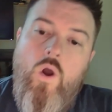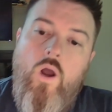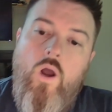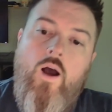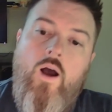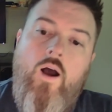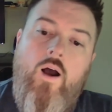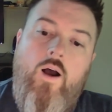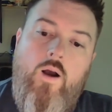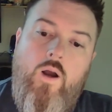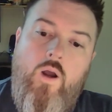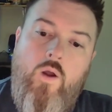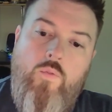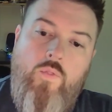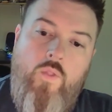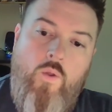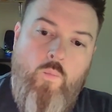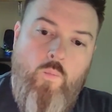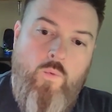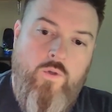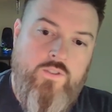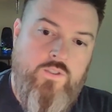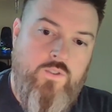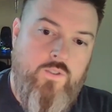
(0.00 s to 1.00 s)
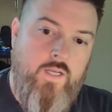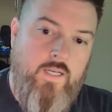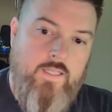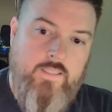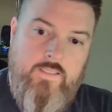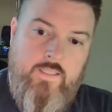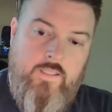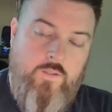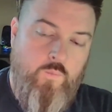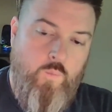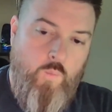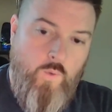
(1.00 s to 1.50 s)
And then once you
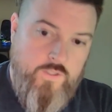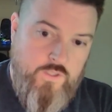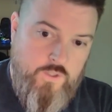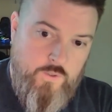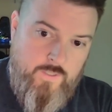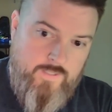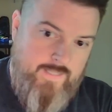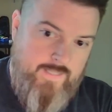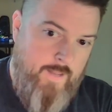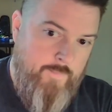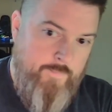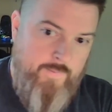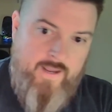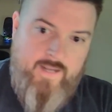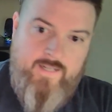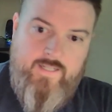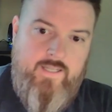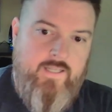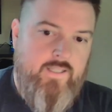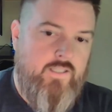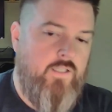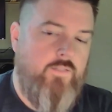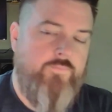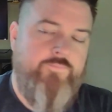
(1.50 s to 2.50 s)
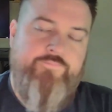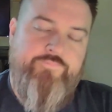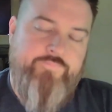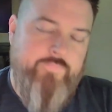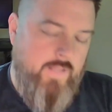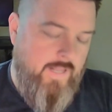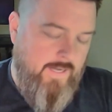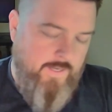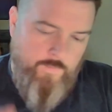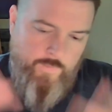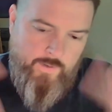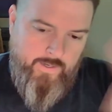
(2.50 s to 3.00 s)
get that back,
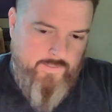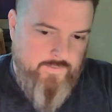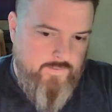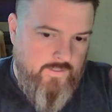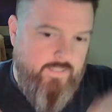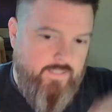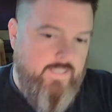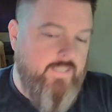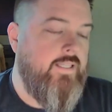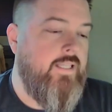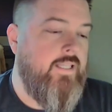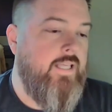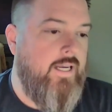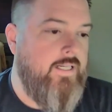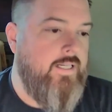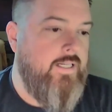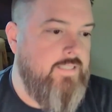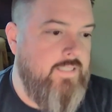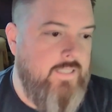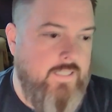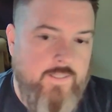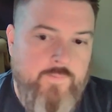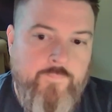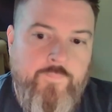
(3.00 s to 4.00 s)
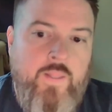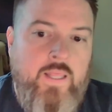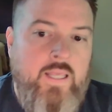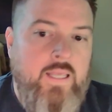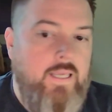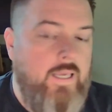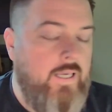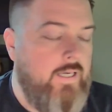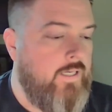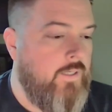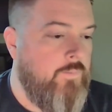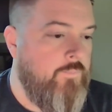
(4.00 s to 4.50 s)
anyway, you get the idea.
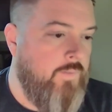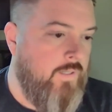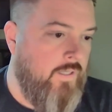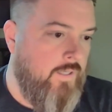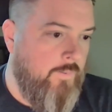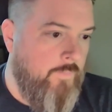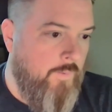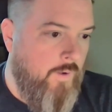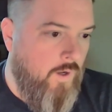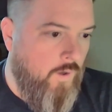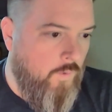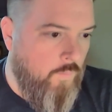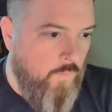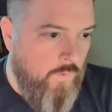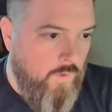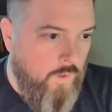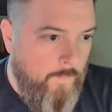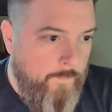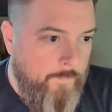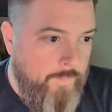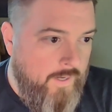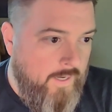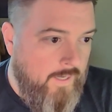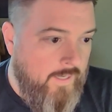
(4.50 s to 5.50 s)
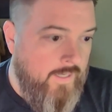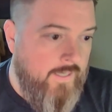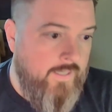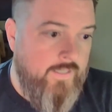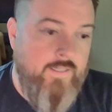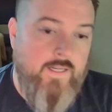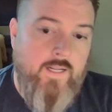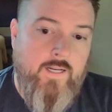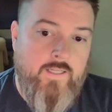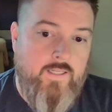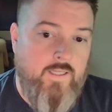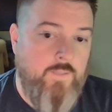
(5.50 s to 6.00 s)
It can be a real
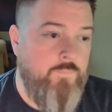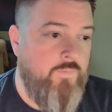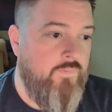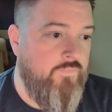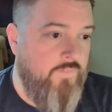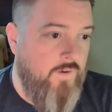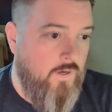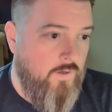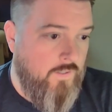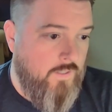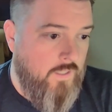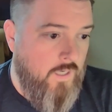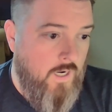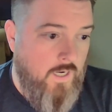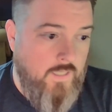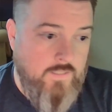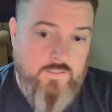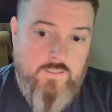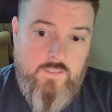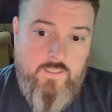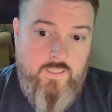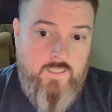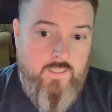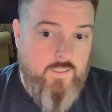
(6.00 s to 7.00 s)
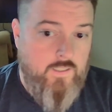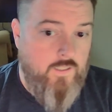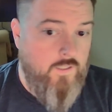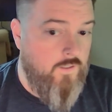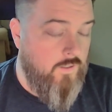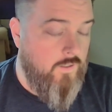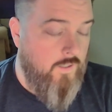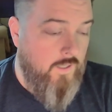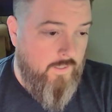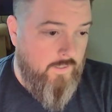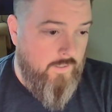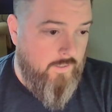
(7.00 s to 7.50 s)
pain, and it can be very costly, and
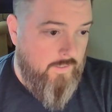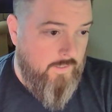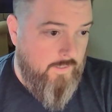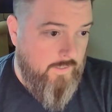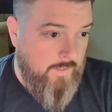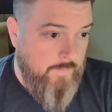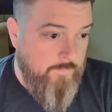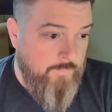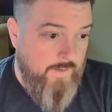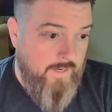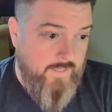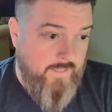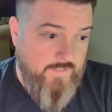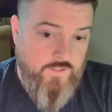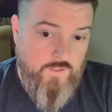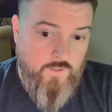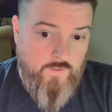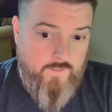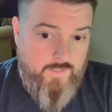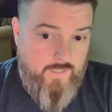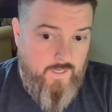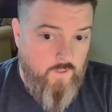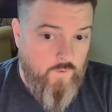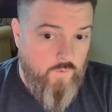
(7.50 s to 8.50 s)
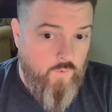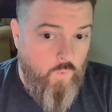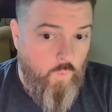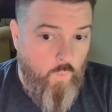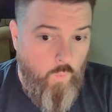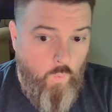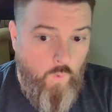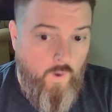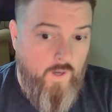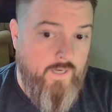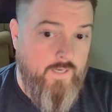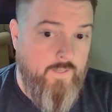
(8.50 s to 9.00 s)
it can impact your account
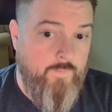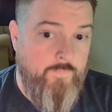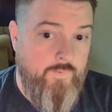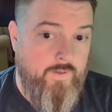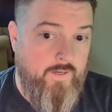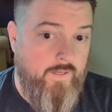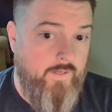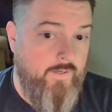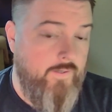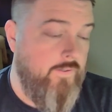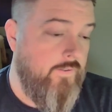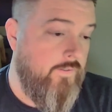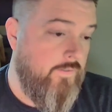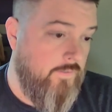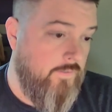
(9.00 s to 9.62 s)
quite a bit.